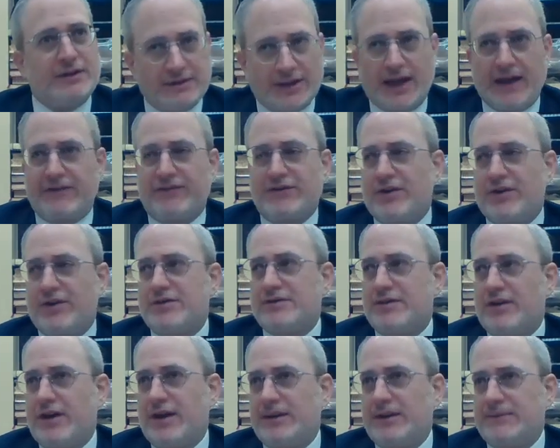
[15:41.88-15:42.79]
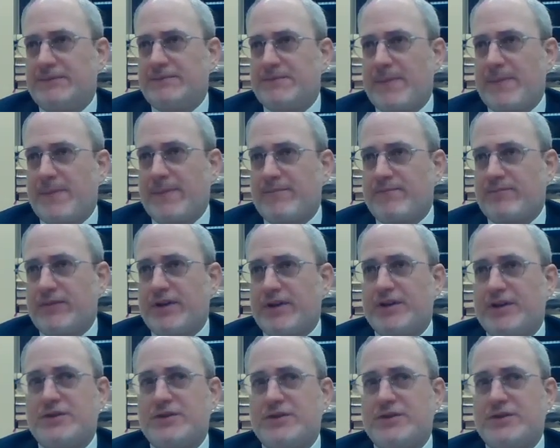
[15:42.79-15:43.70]
life goes on,
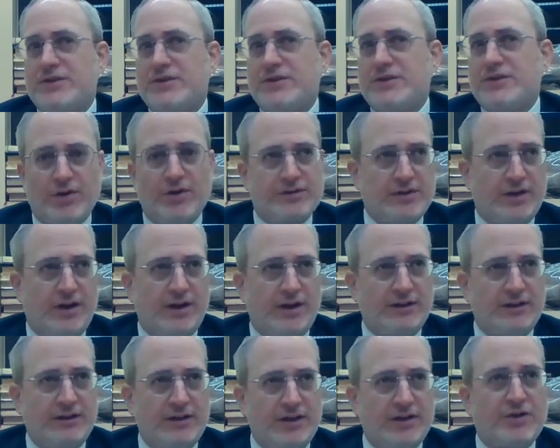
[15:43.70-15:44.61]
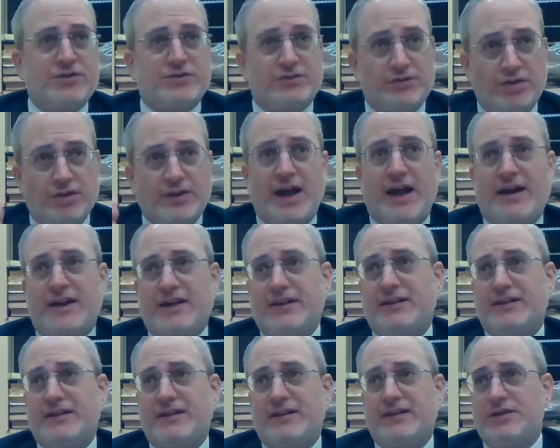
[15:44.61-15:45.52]
Judaism goes on, because Torah
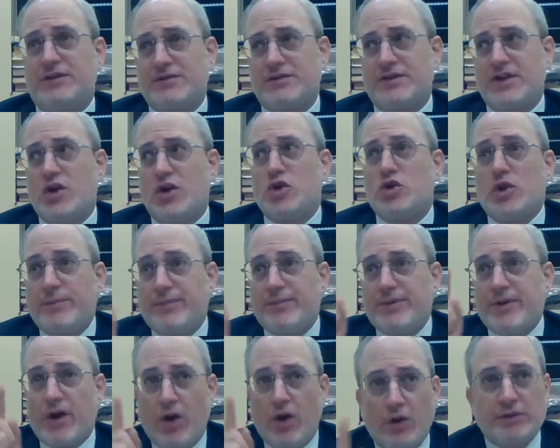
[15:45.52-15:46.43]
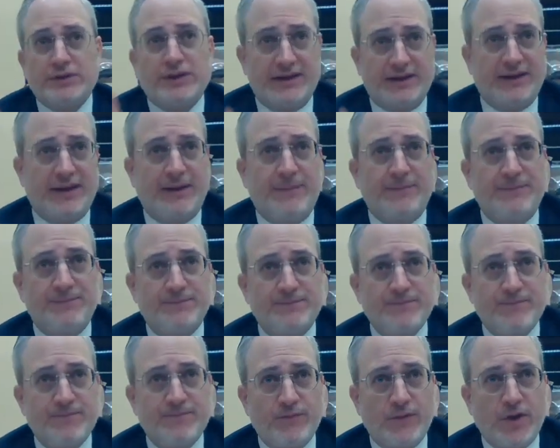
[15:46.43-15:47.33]
continues. You'll be holding them
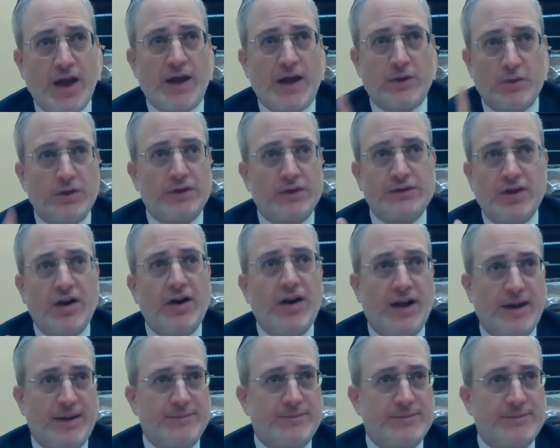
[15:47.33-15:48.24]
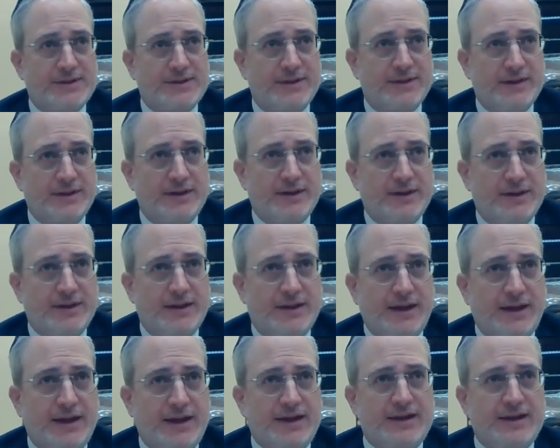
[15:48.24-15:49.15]
at all times.
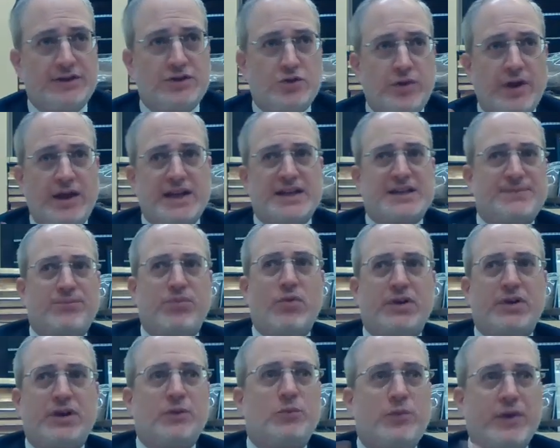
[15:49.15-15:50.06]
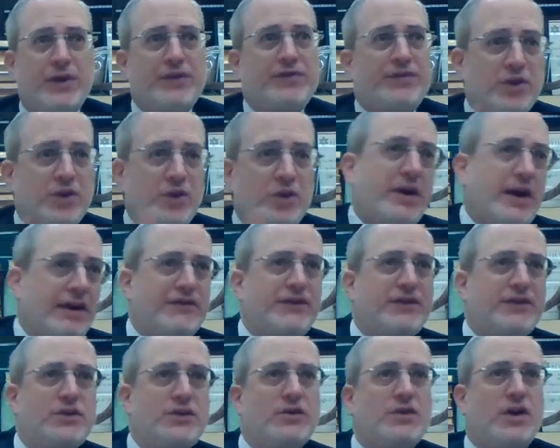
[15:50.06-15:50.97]
It is transported with you
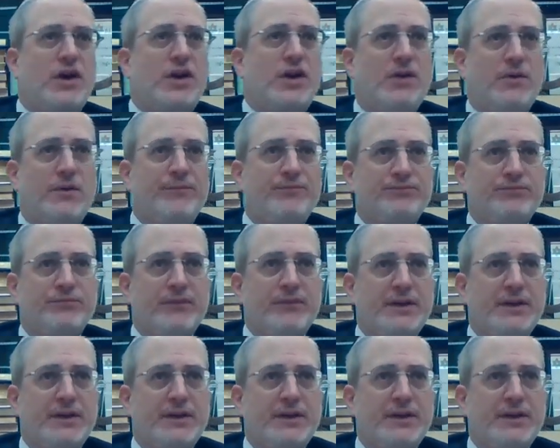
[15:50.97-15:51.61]
wherever you go.